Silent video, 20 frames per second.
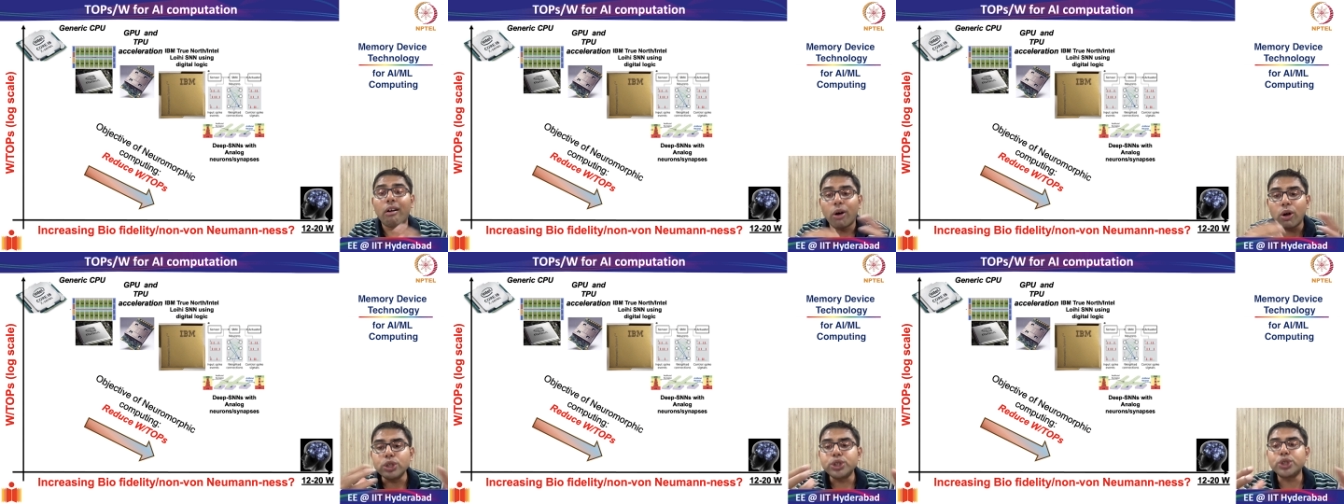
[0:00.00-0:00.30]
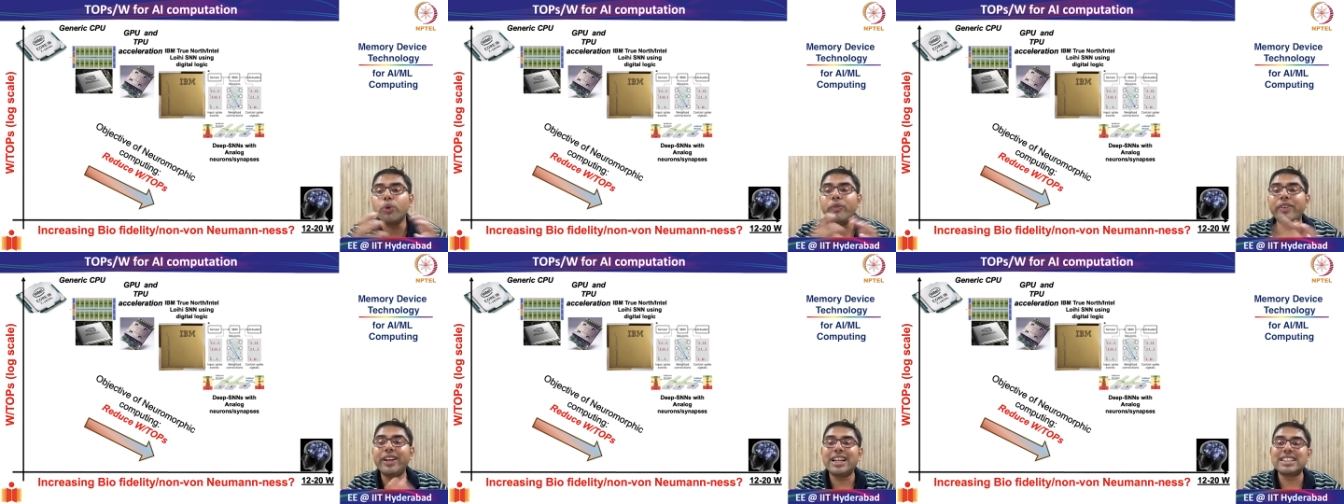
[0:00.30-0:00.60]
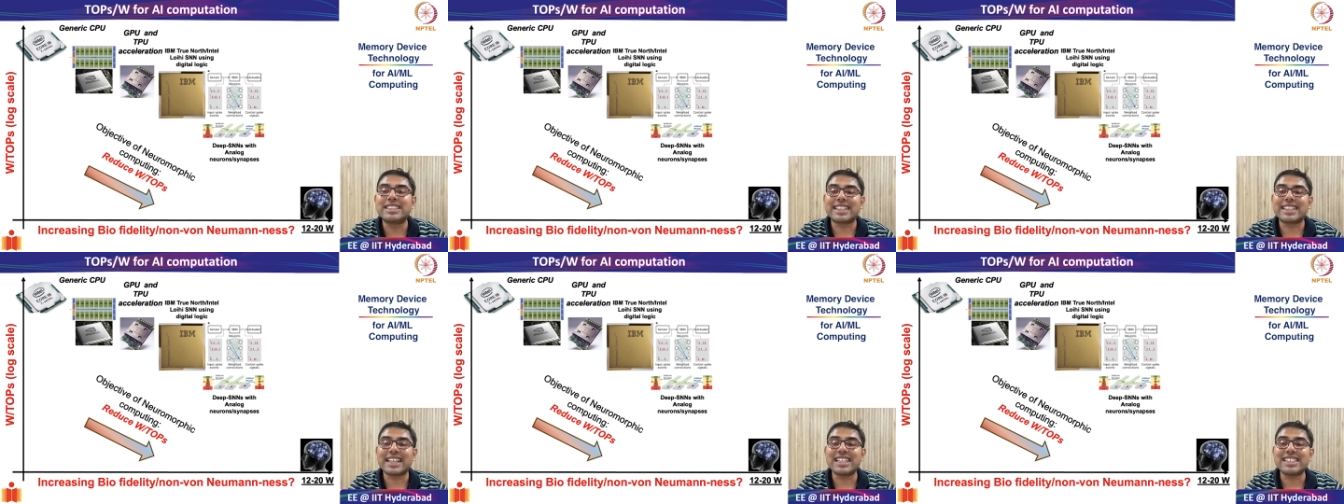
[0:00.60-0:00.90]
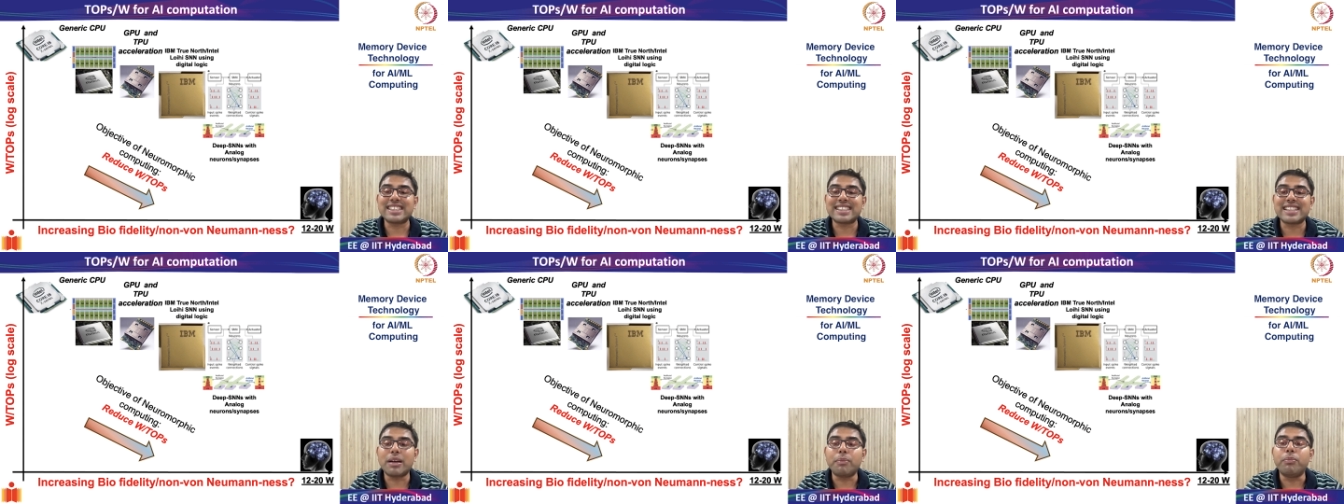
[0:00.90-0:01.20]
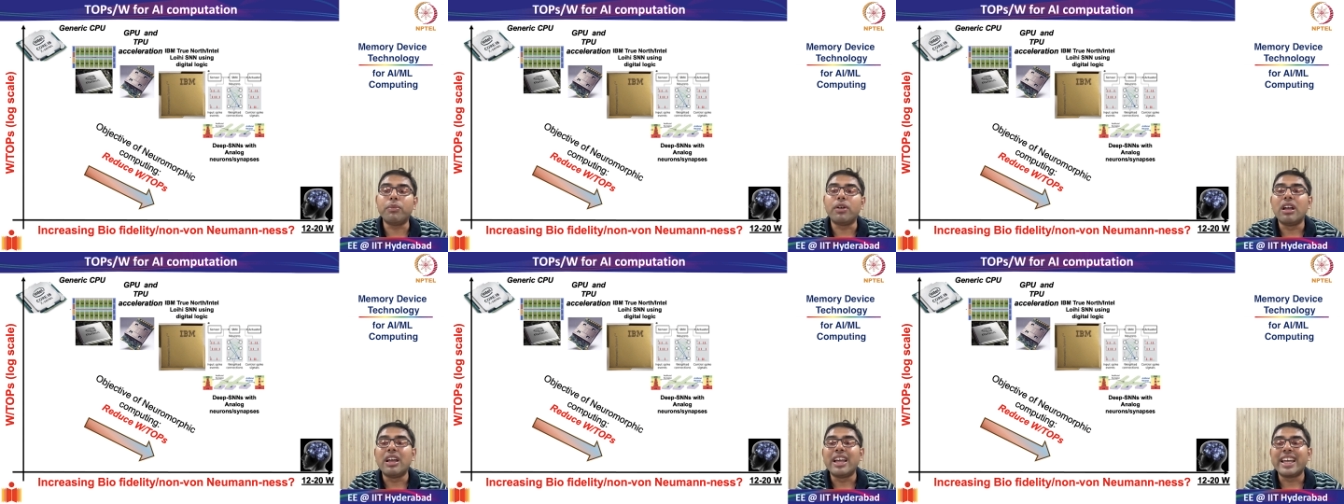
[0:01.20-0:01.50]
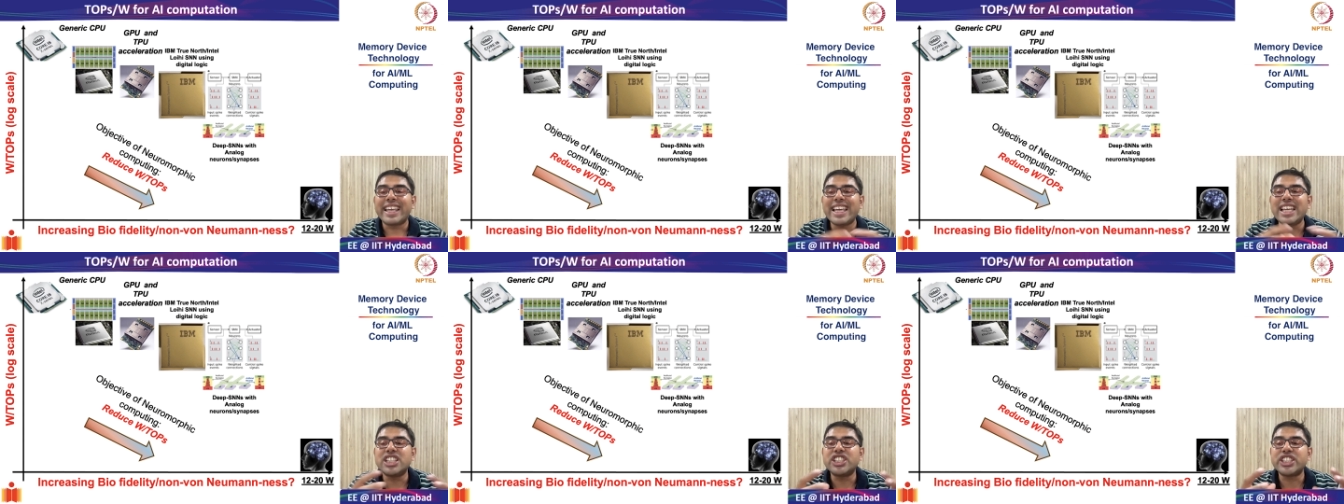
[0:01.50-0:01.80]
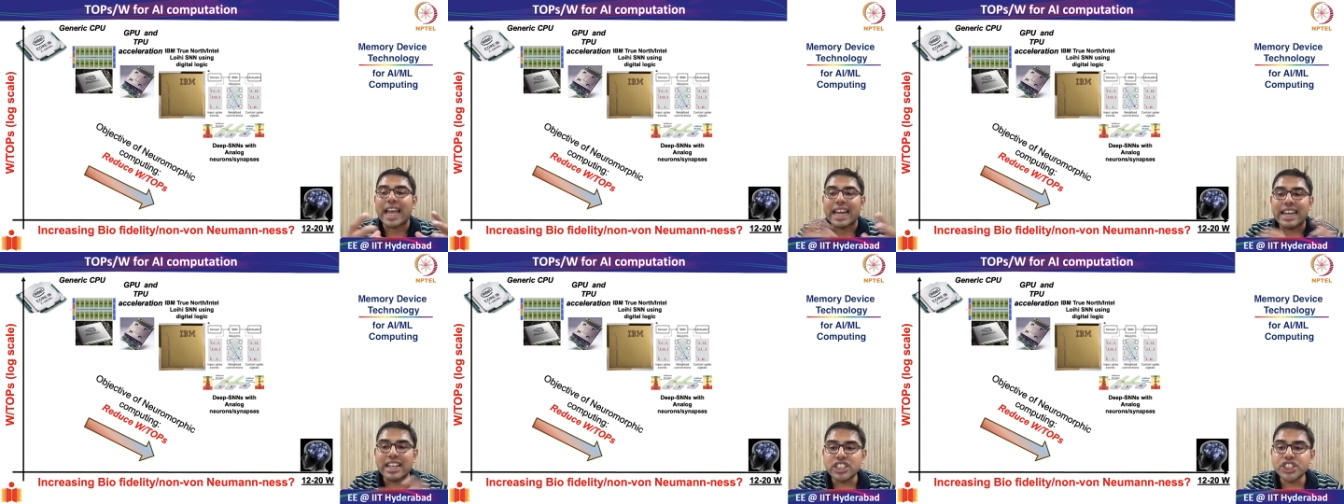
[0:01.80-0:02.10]
Also, we discussed some key
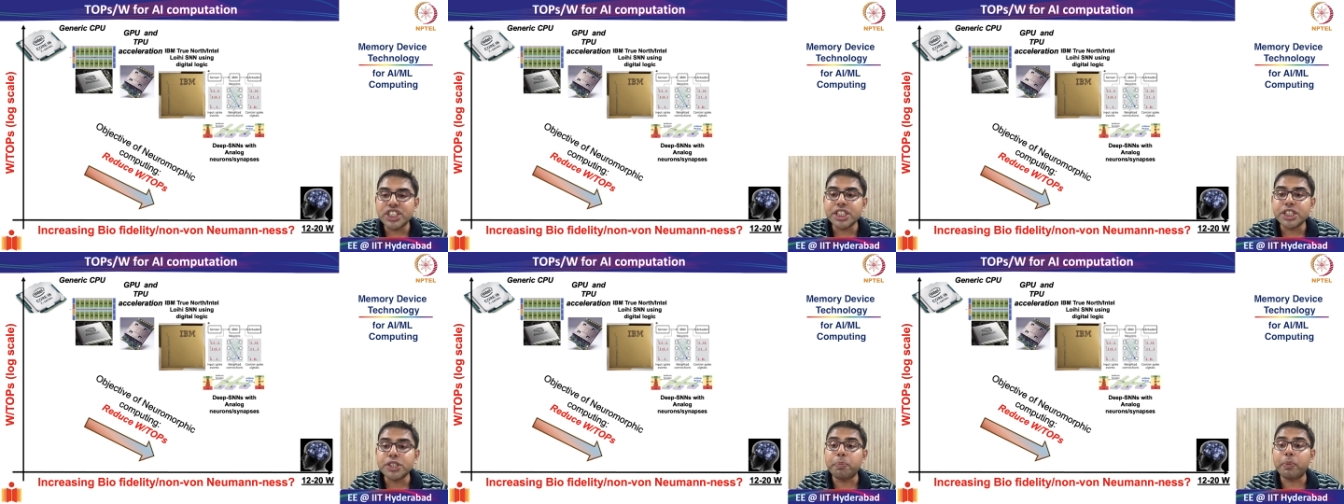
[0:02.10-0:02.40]
challenges